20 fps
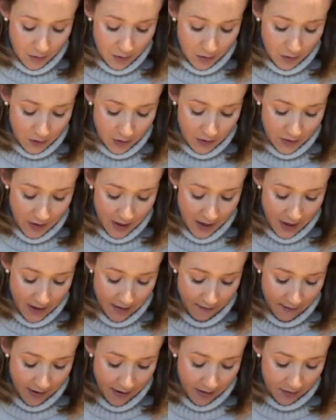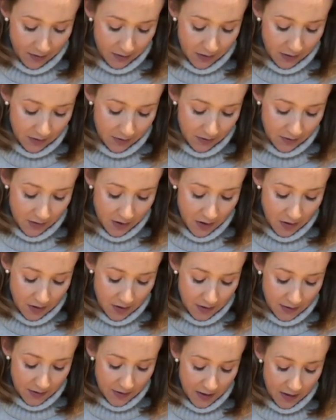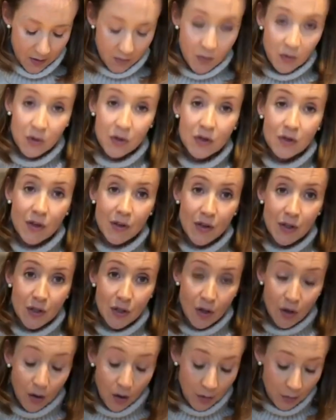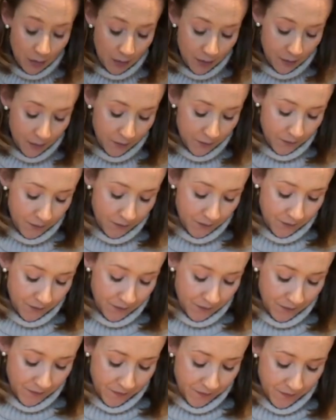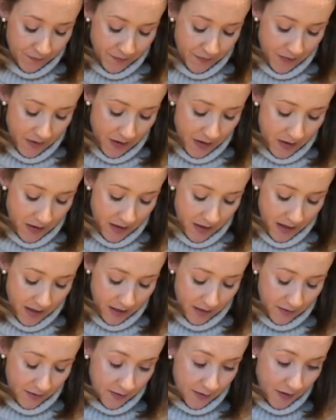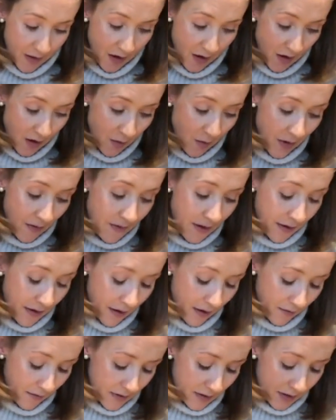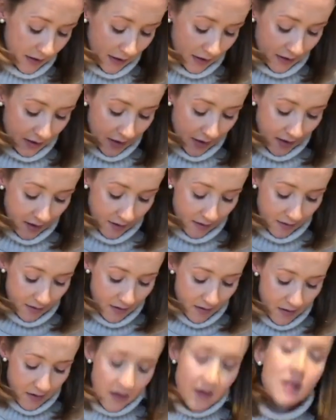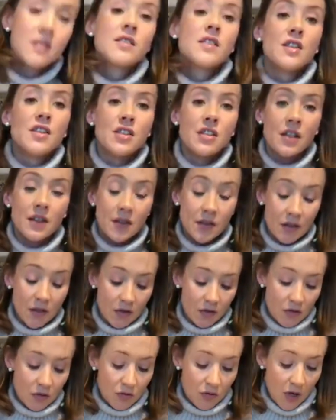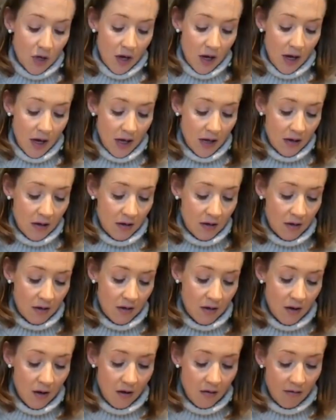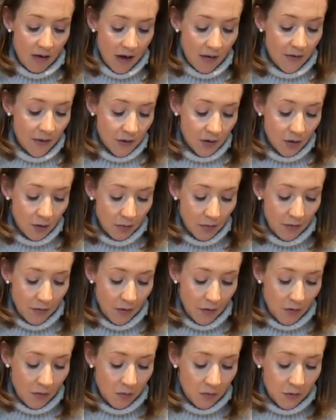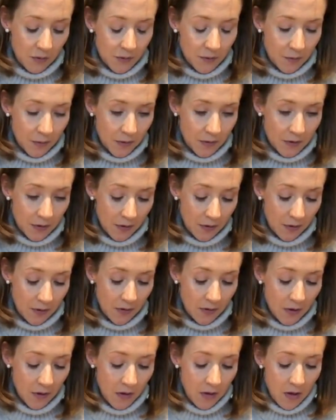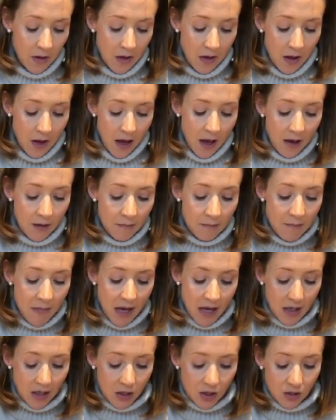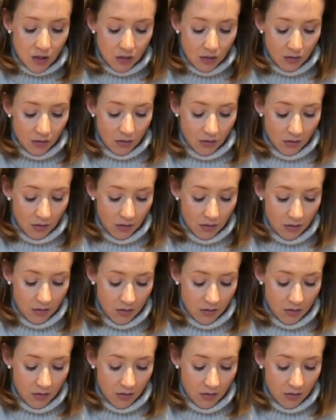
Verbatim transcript: push the air out so you can see the water at the top, like so, and then have a tea towel to just dry around the top of your hot water bottle and make sure